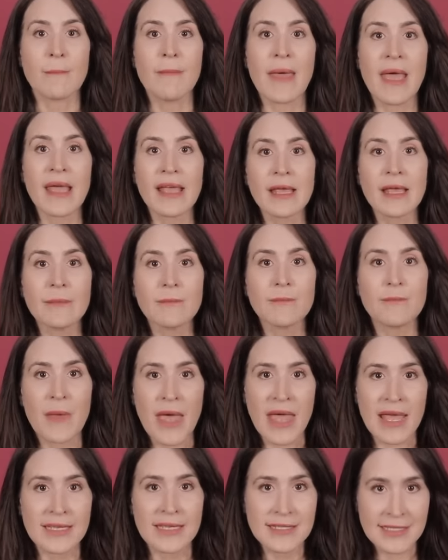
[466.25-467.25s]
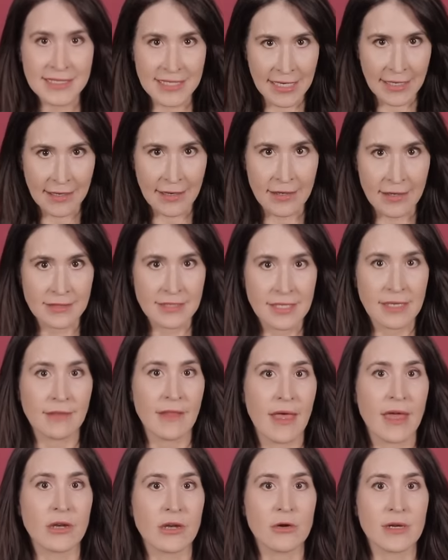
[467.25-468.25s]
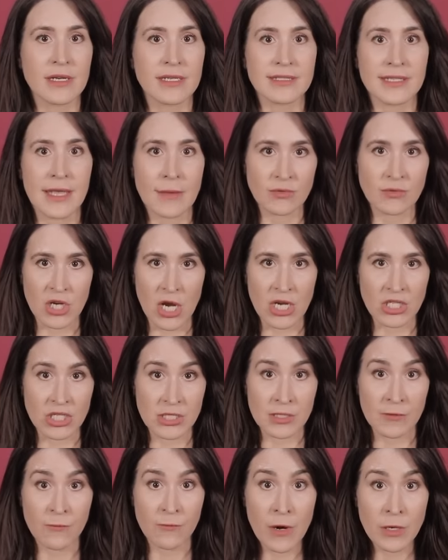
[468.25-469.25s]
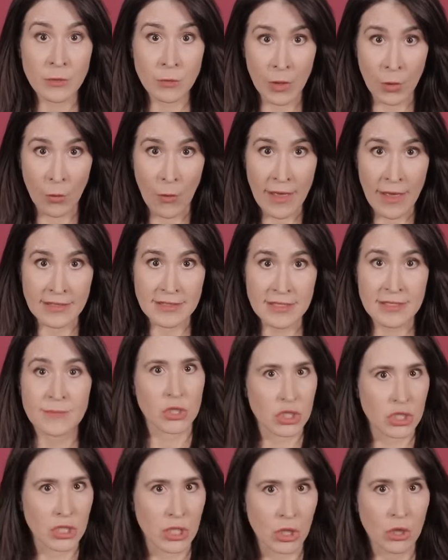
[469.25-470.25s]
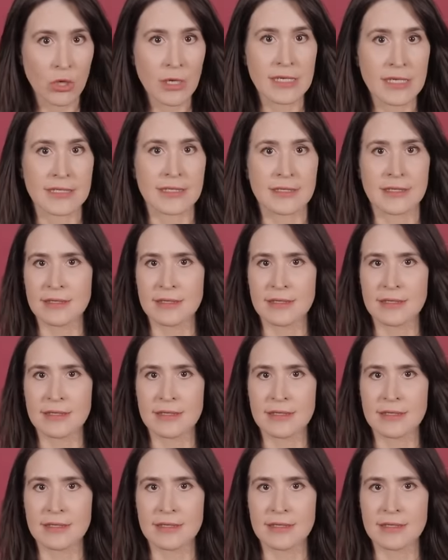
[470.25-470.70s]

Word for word: Megan begs Tina to let her accept Josh's friend request. She agrees.